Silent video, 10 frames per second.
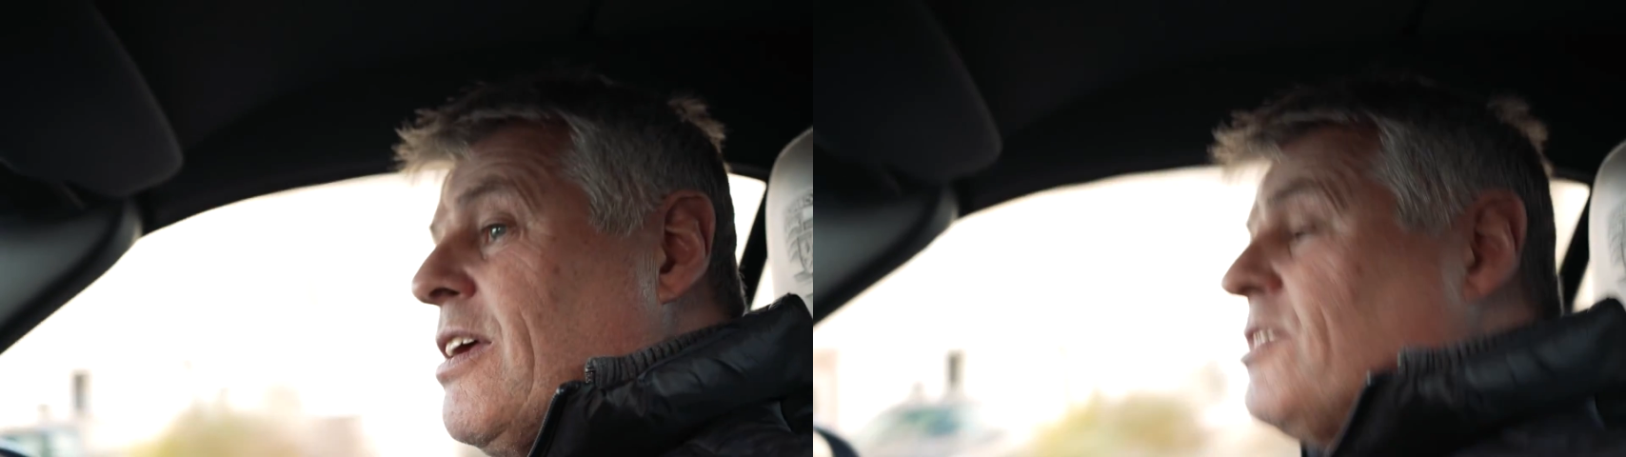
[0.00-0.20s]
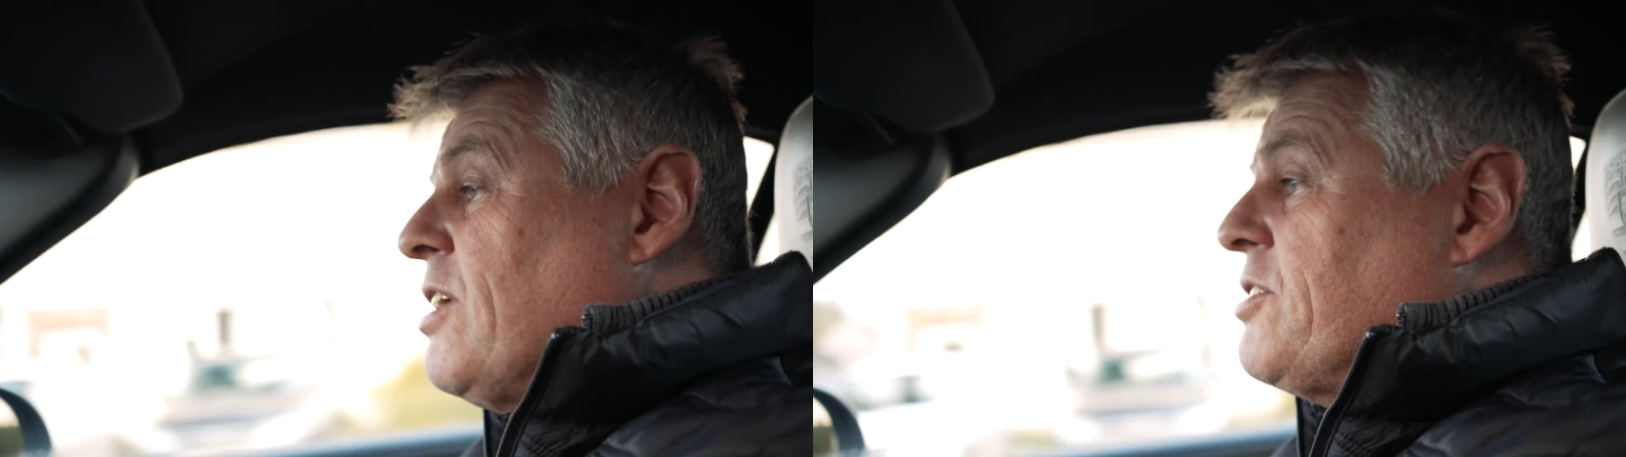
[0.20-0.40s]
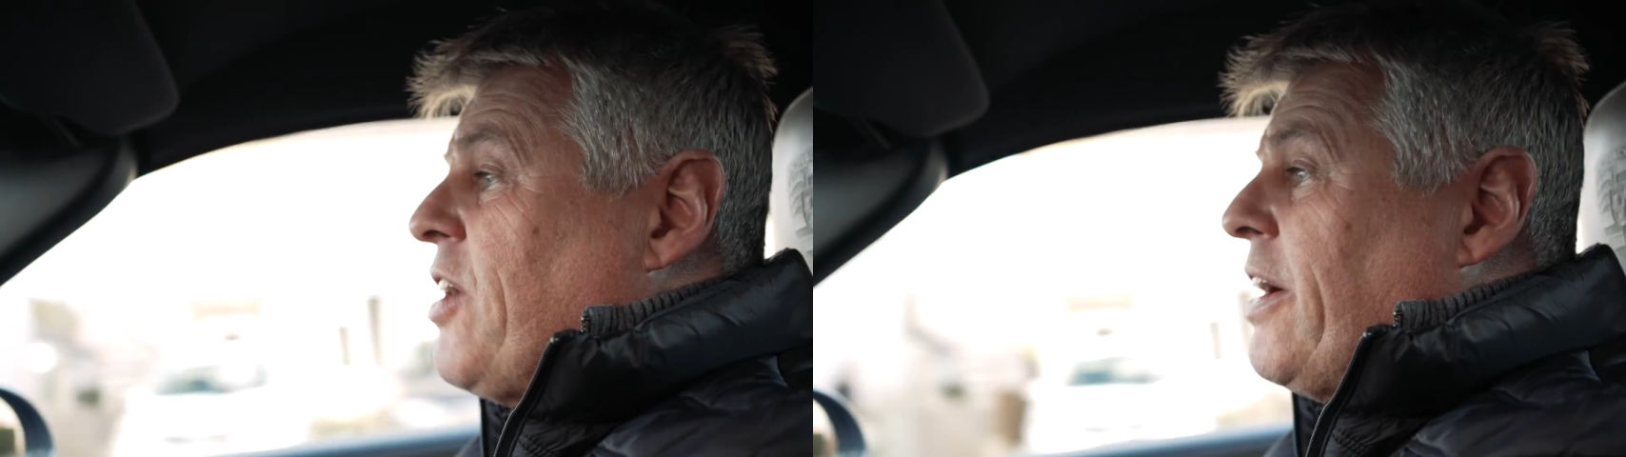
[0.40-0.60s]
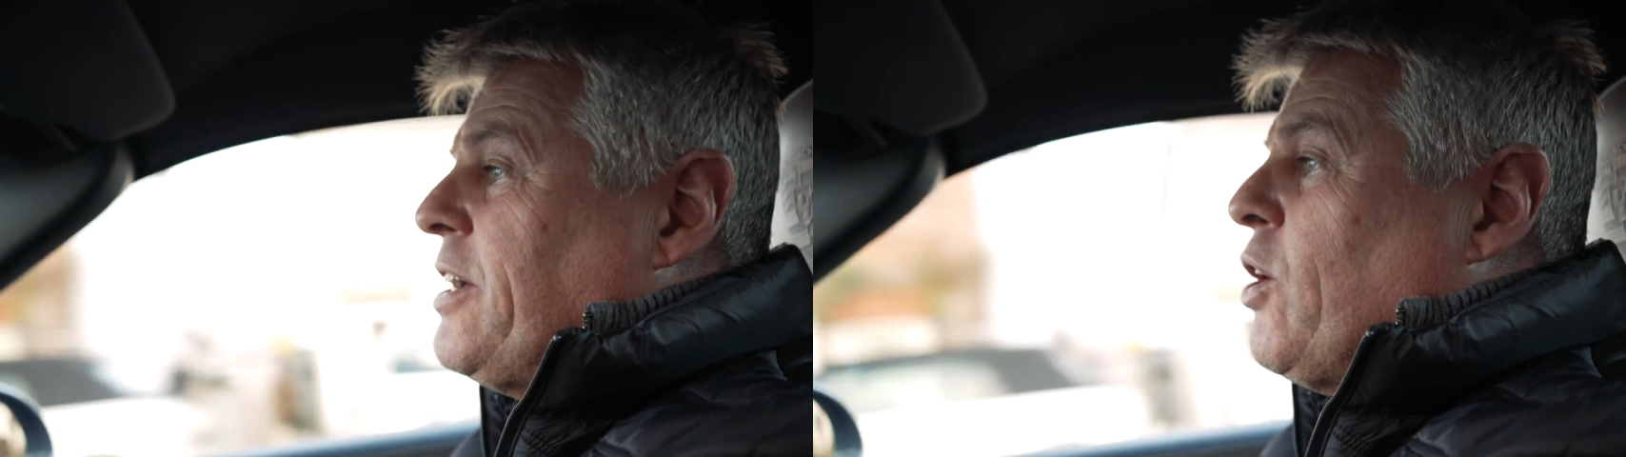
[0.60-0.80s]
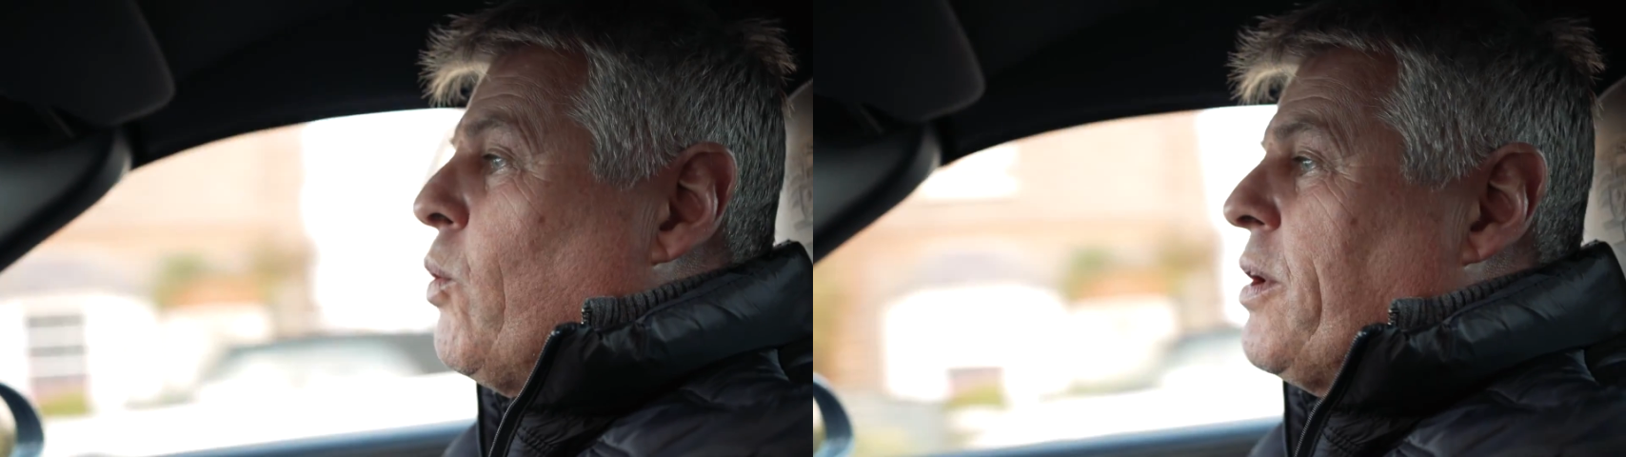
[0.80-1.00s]
So a tight
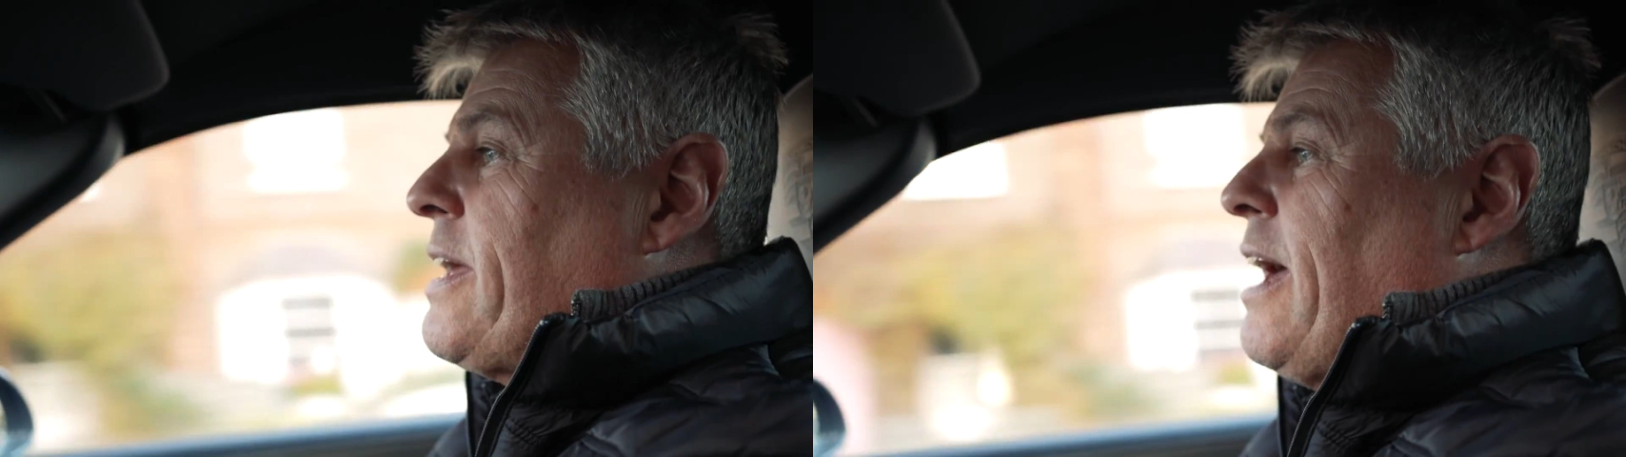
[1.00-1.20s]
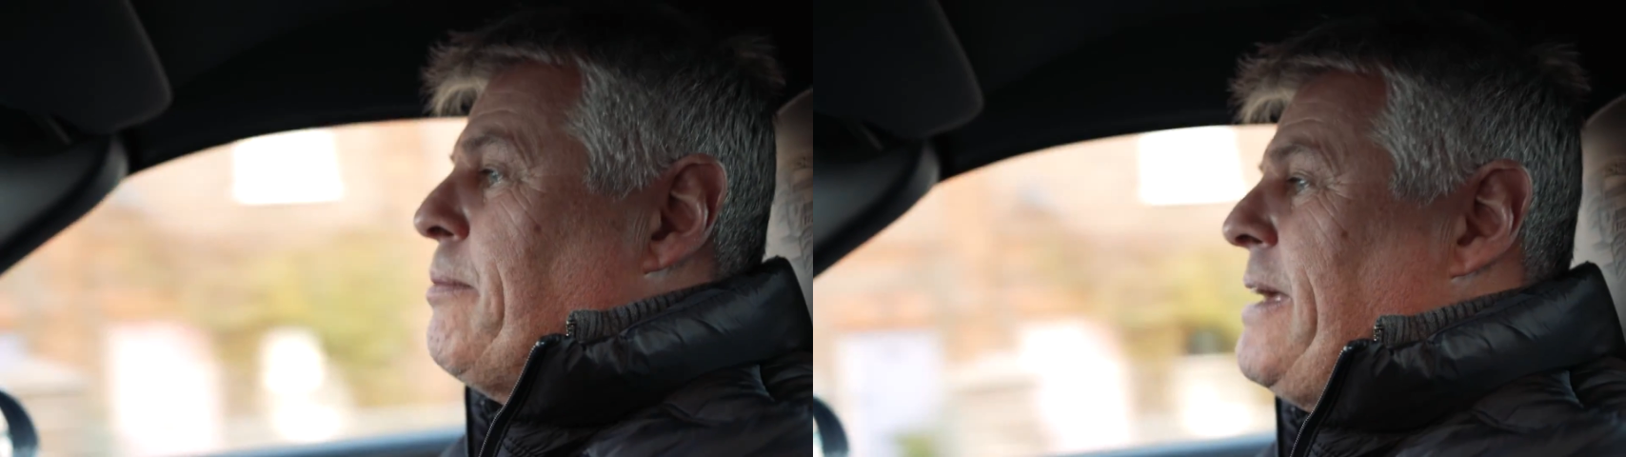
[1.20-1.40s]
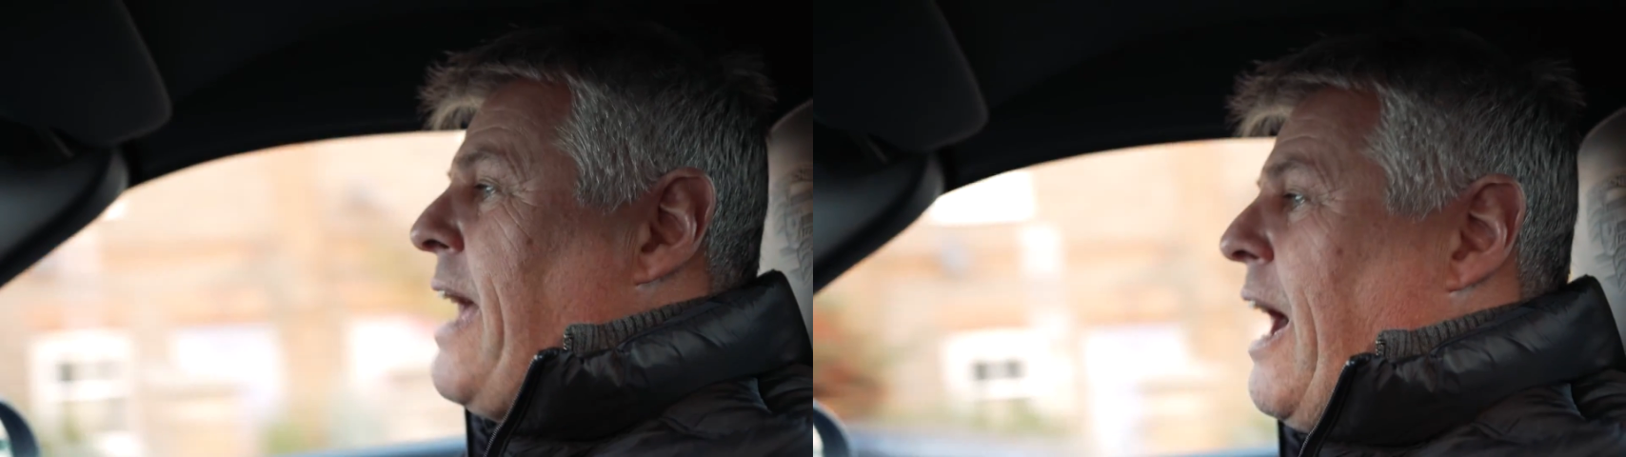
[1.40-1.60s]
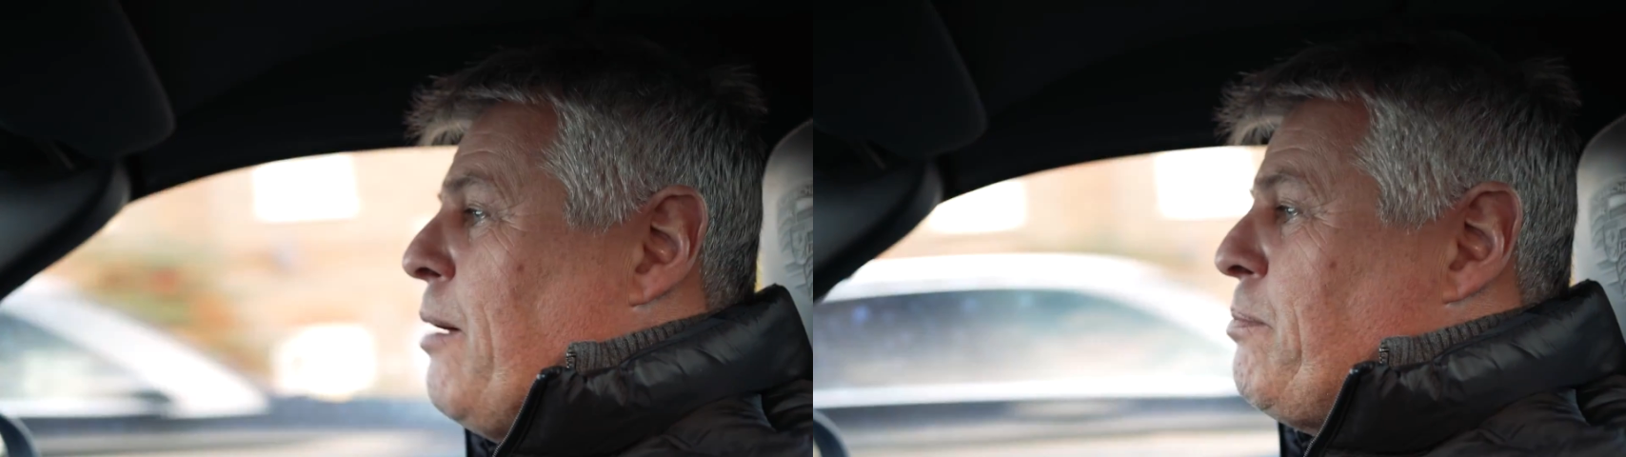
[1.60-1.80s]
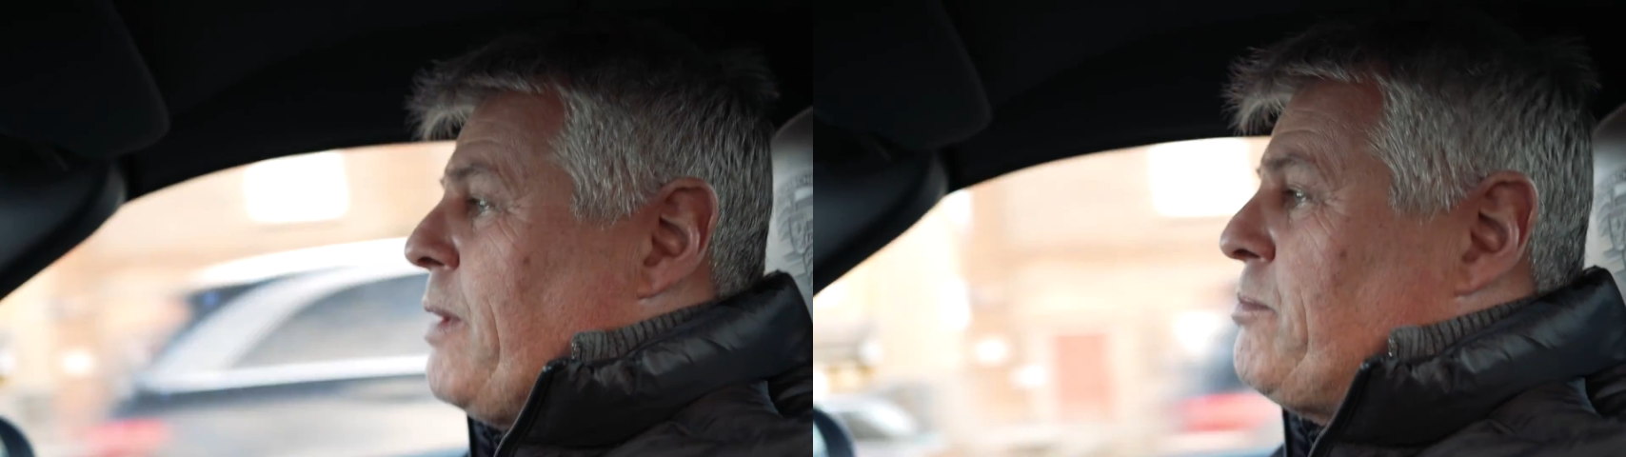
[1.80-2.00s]
corner coming
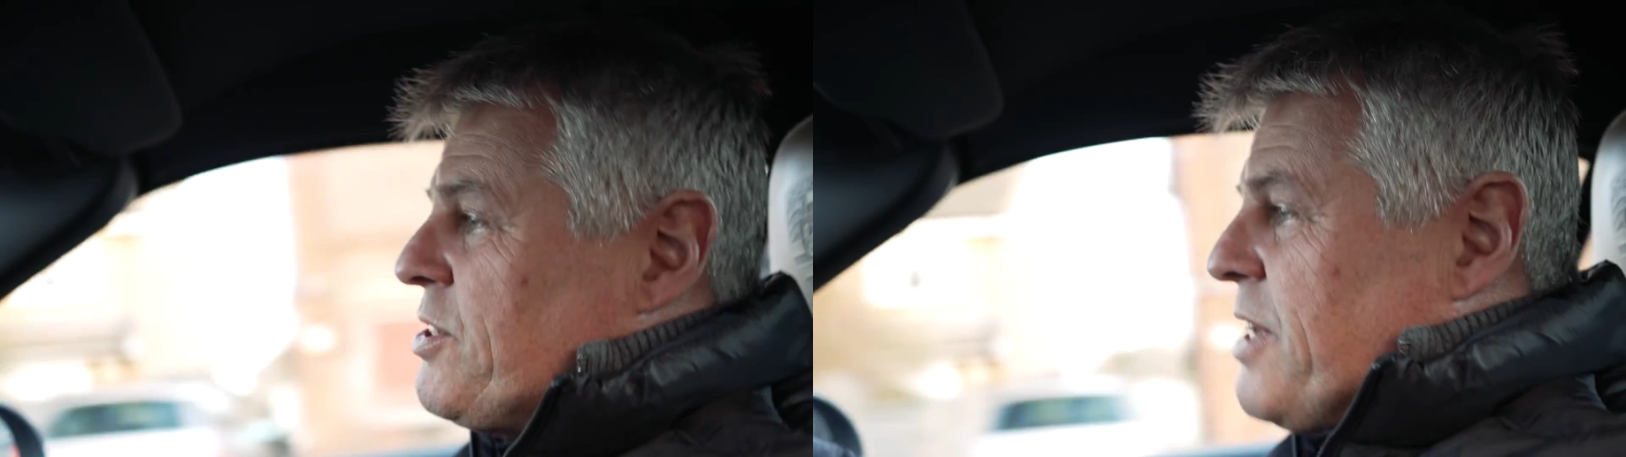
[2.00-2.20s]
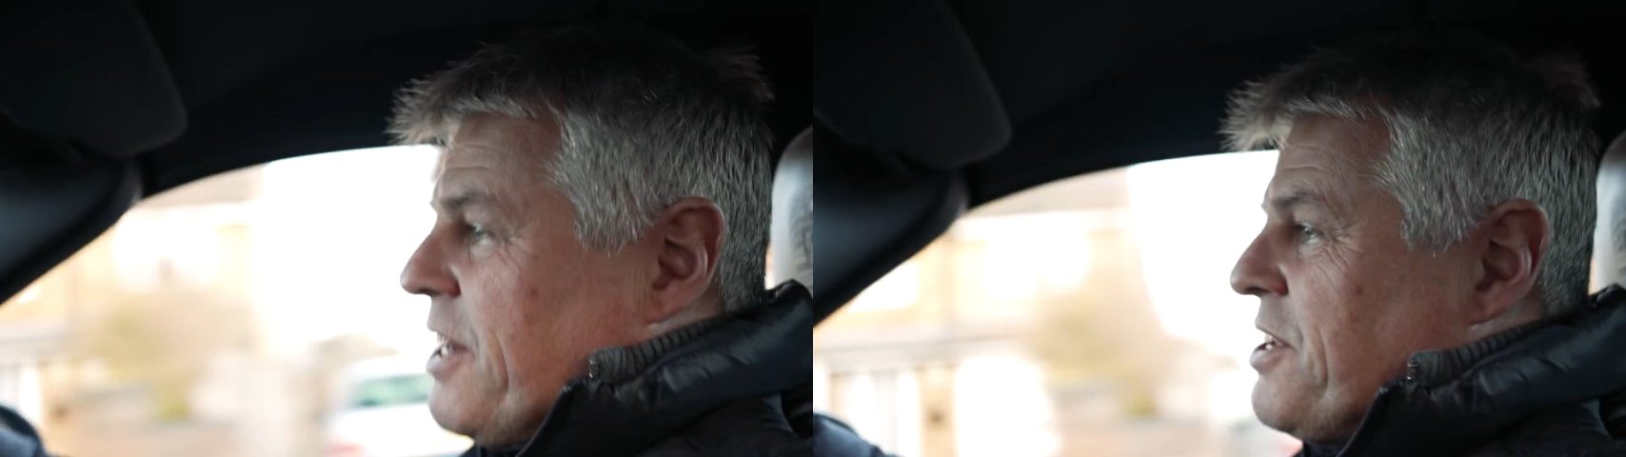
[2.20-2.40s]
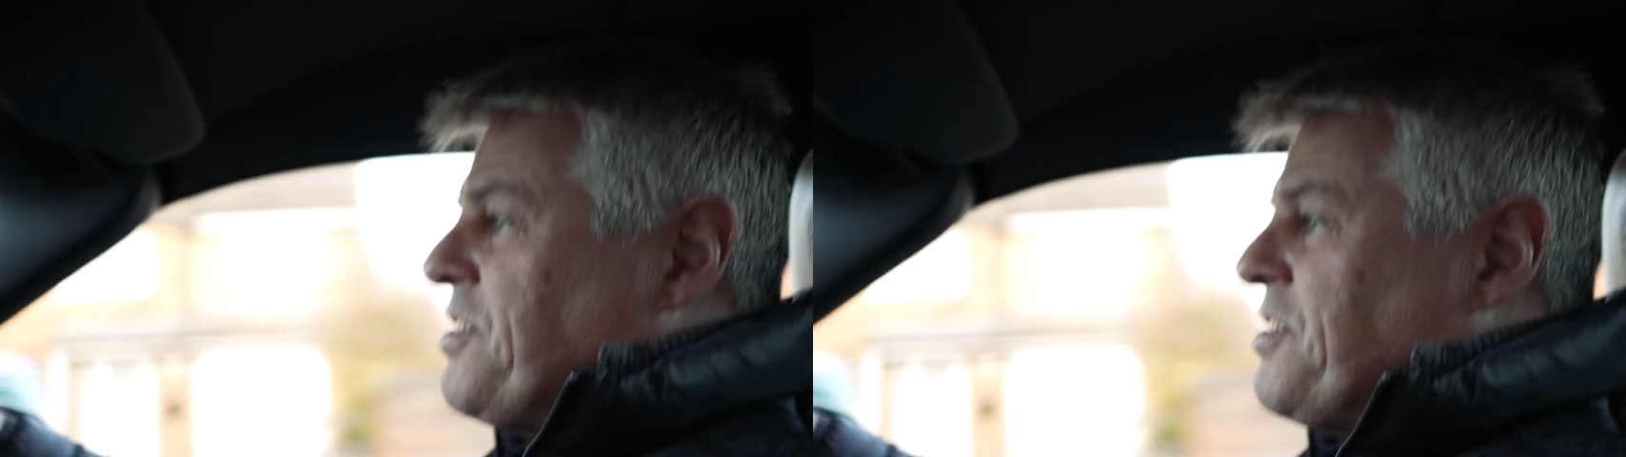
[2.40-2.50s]
up, I'm just going to